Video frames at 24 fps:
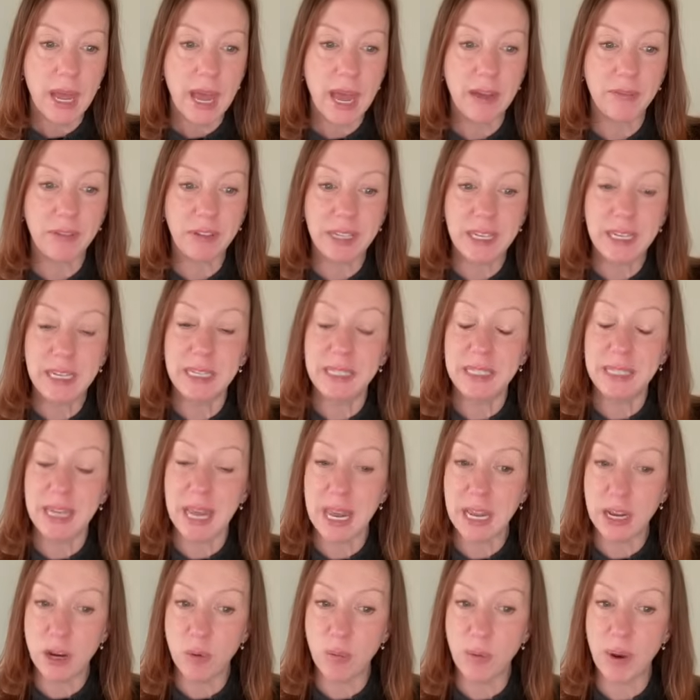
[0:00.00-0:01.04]
have key
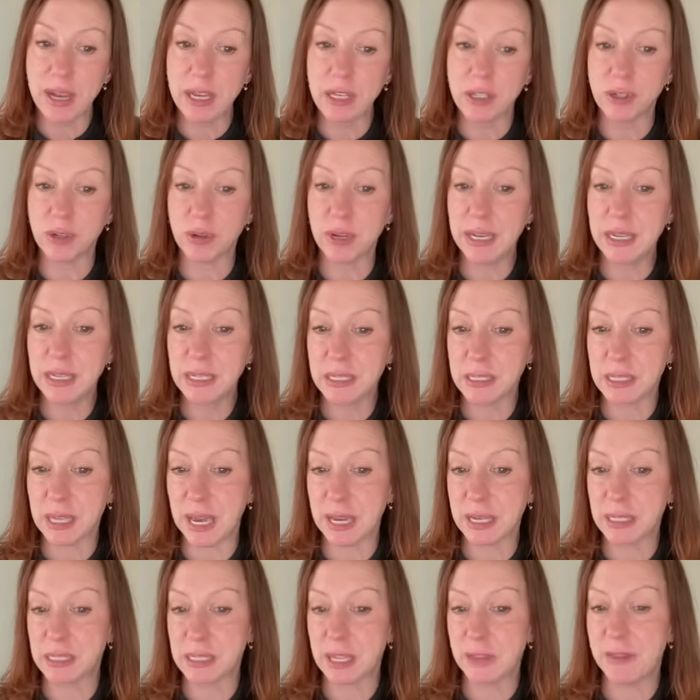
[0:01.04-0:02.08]
takeaways or
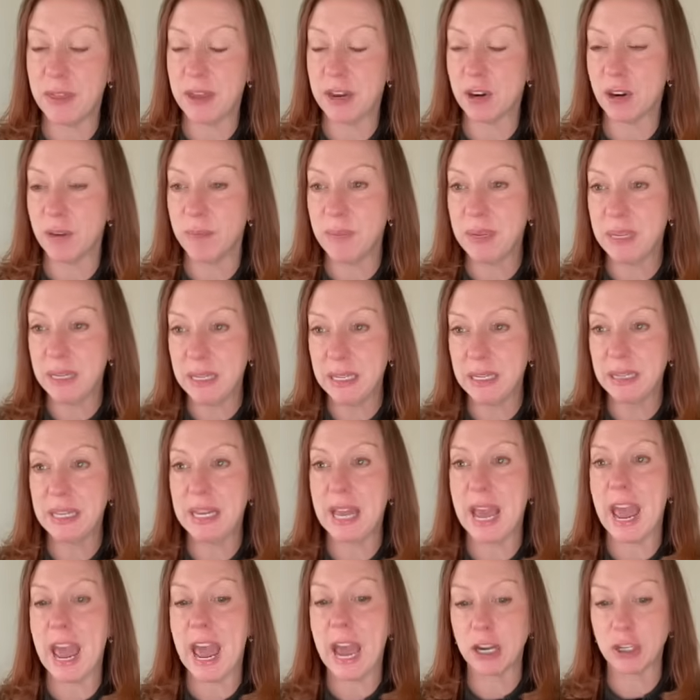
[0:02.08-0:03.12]
insights that are
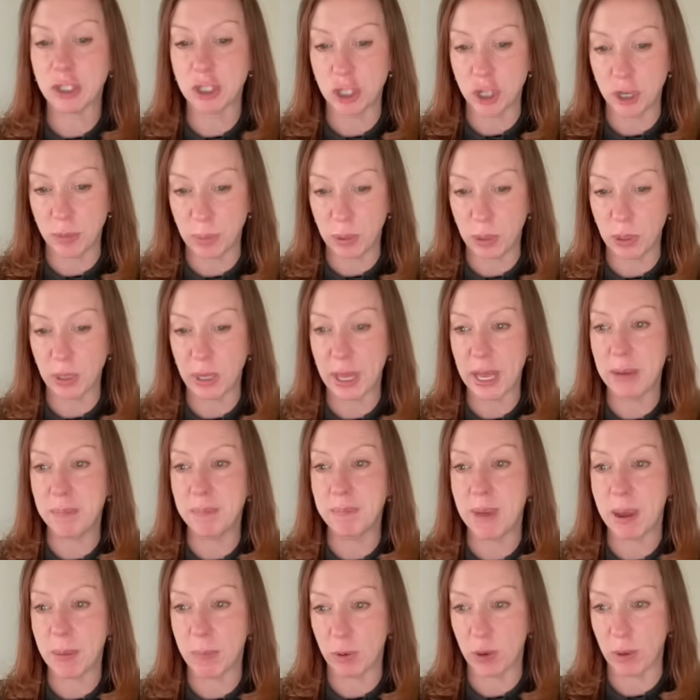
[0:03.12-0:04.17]
immediately actionable
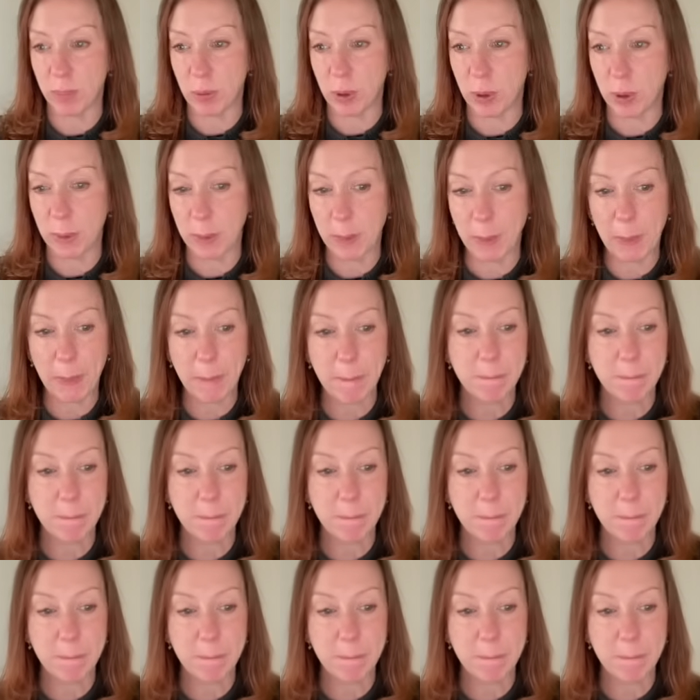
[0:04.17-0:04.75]
and memorable.